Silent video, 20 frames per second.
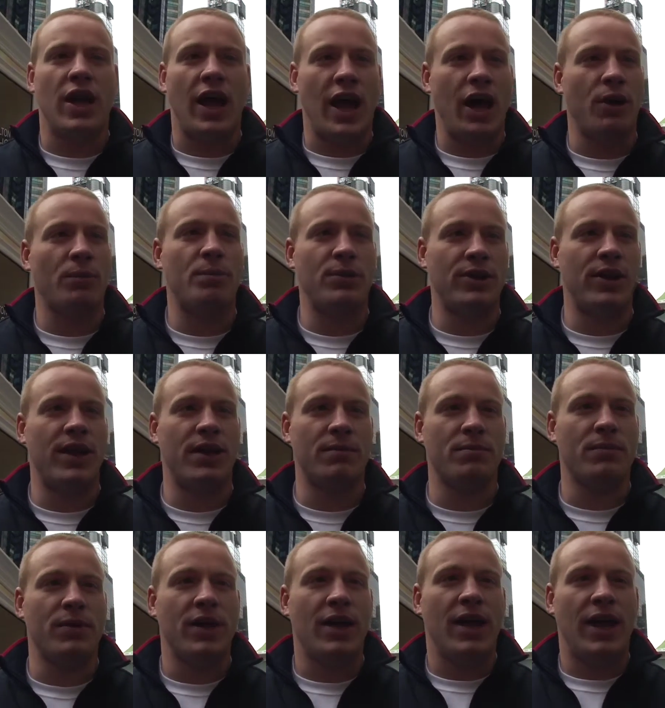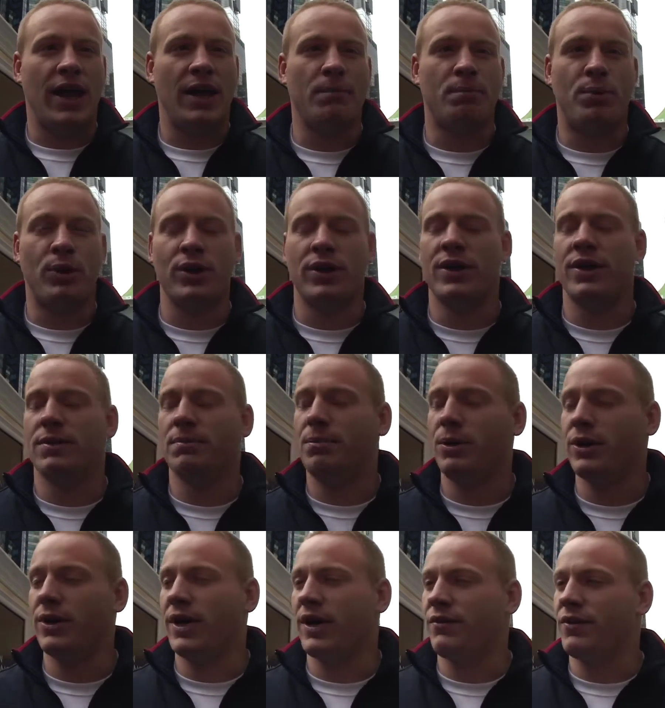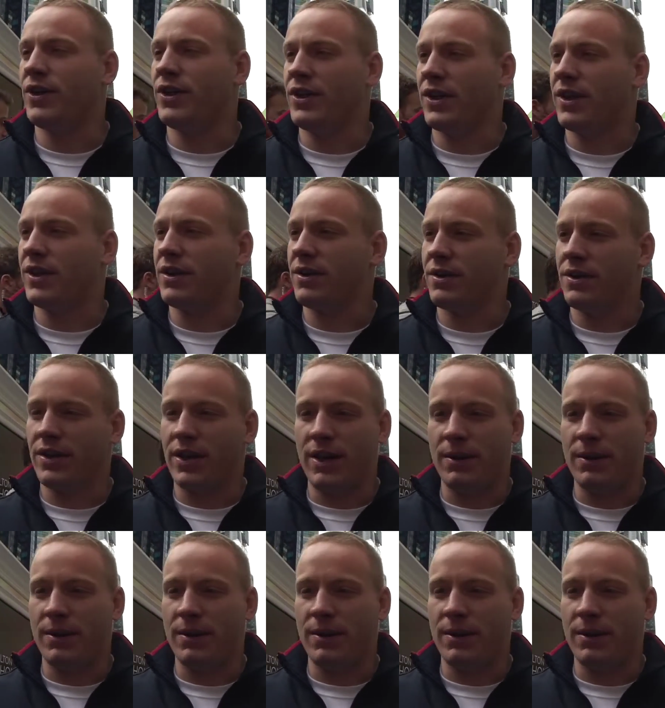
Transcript: helping them and putting putting everything